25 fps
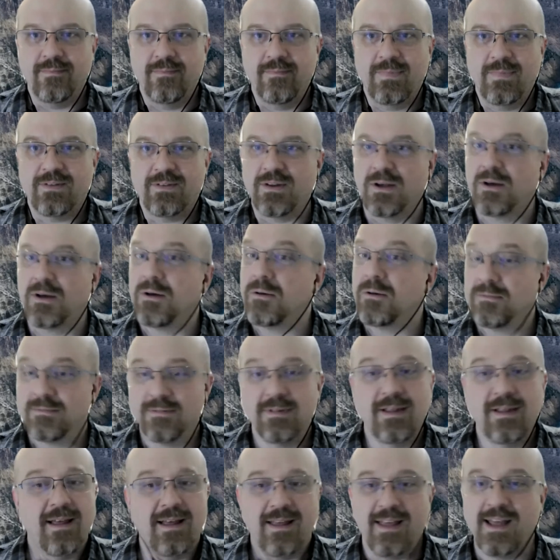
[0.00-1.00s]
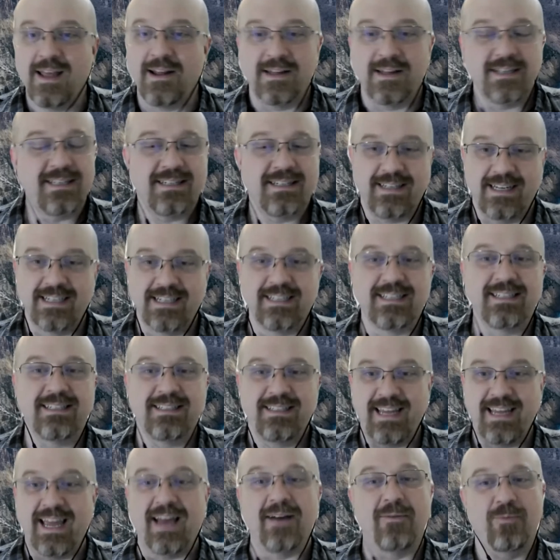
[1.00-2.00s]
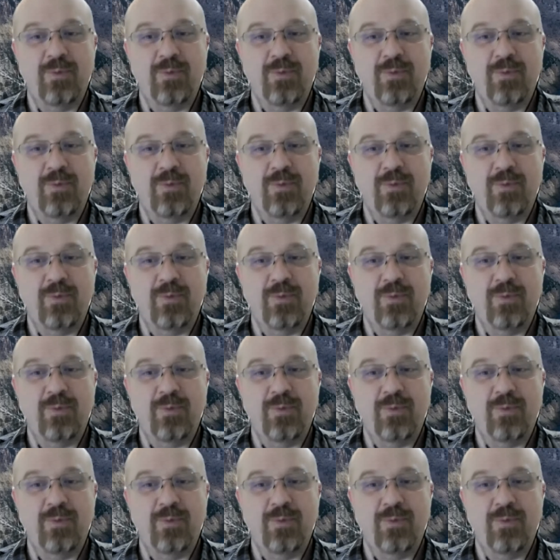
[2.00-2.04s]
So yeah, it's yeah,